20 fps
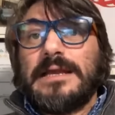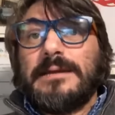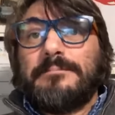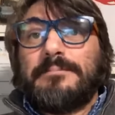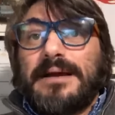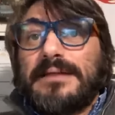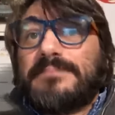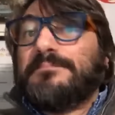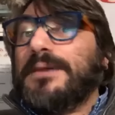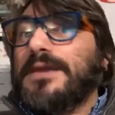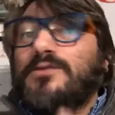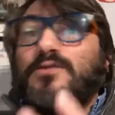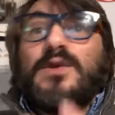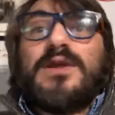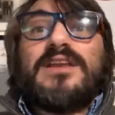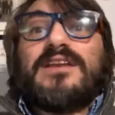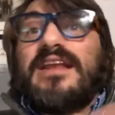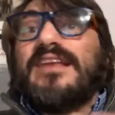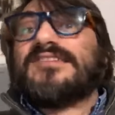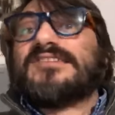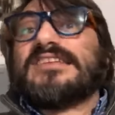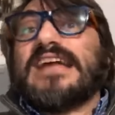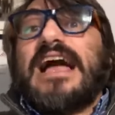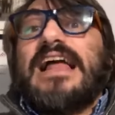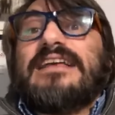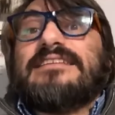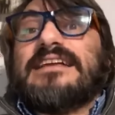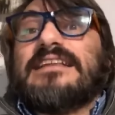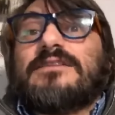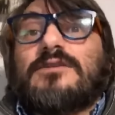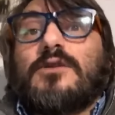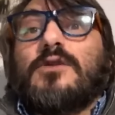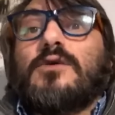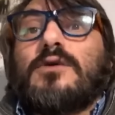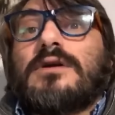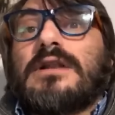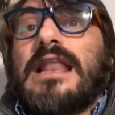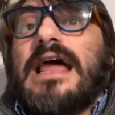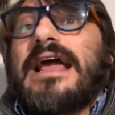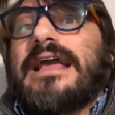But between restylings that
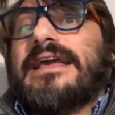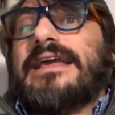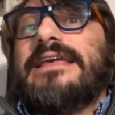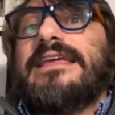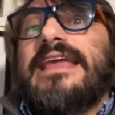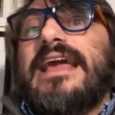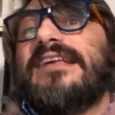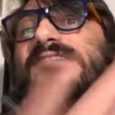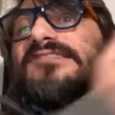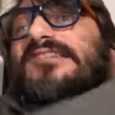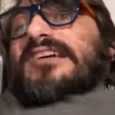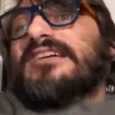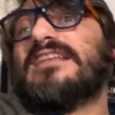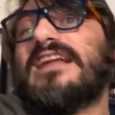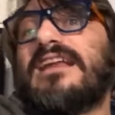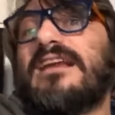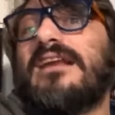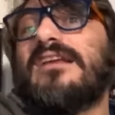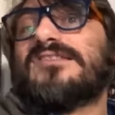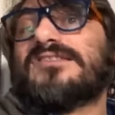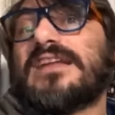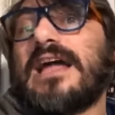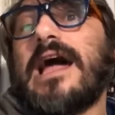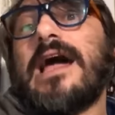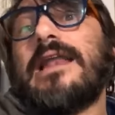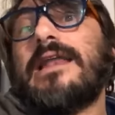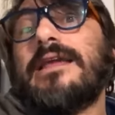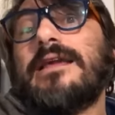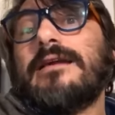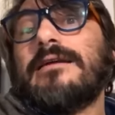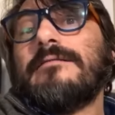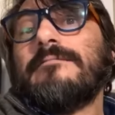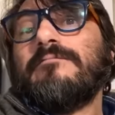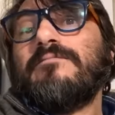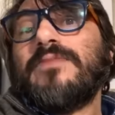look like yesterday restyling